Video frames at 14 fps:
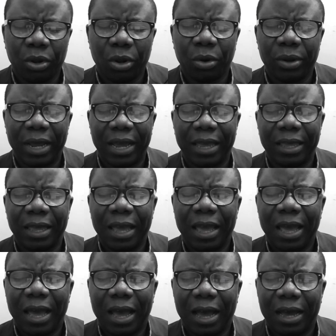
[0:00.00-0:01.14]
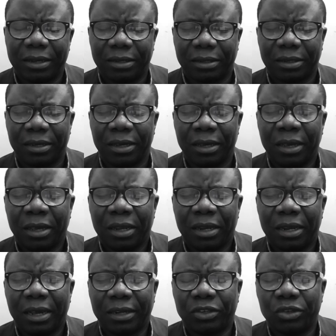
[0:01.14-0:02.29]
Lord, I ask
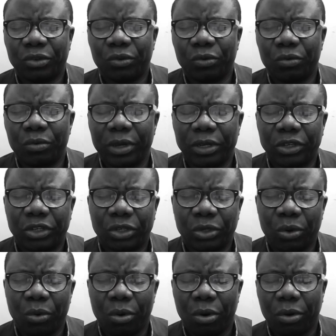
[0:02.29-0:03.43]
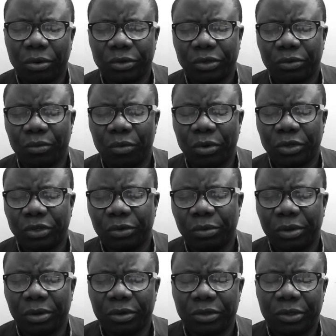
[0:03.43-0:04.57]
that you will show us what you
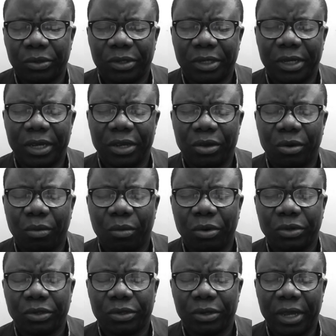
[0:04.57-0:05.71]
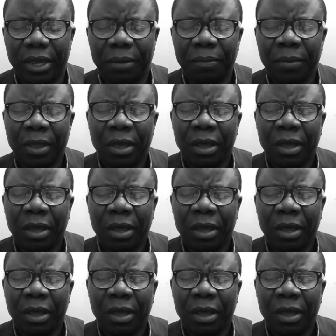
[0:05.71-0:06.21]
want us to see in your words today.